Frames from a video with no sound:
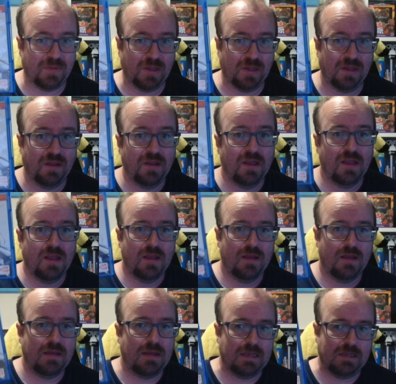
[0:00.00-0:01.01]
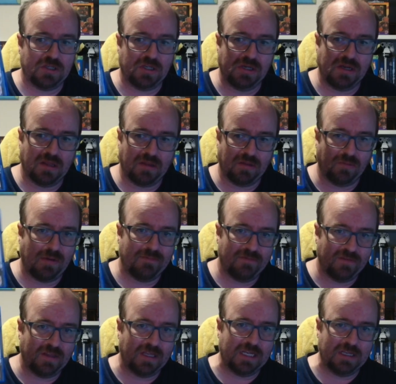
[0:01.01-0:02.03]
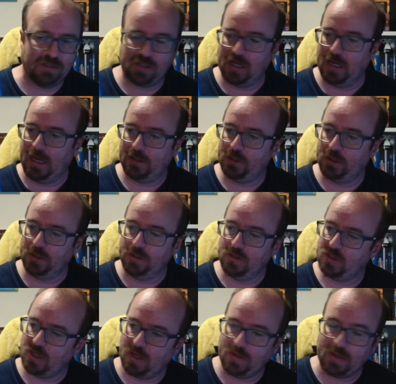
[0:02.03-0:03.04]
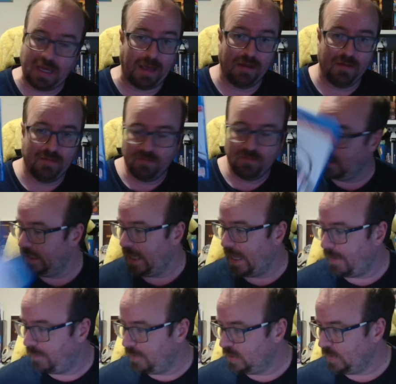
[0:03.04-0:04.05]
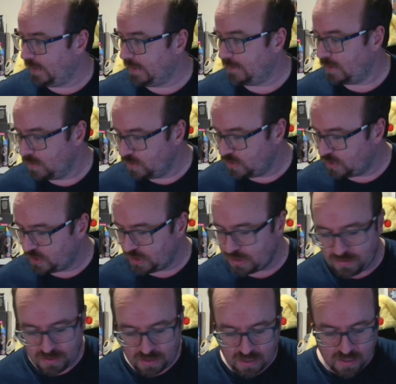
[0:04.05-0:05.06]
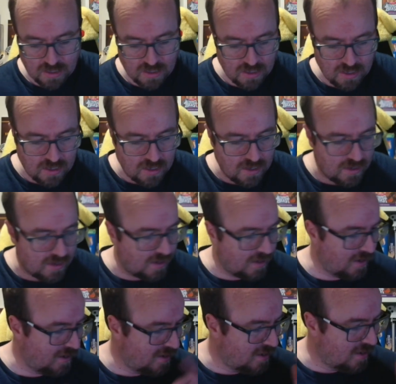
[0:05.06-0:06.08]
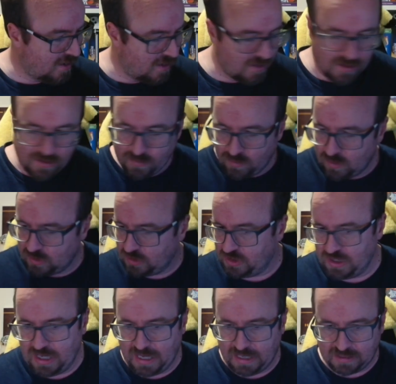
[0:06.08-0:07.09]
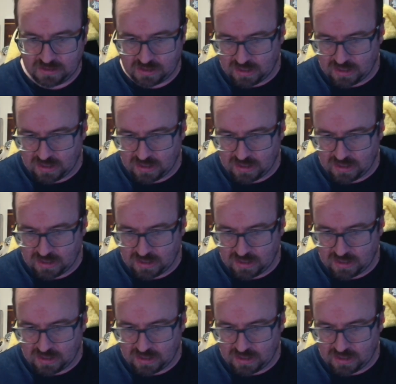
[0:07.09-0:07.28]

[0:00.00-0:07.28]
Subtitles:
But it's another one for the Hits collection. So yeah, really happy to add those two. What's next?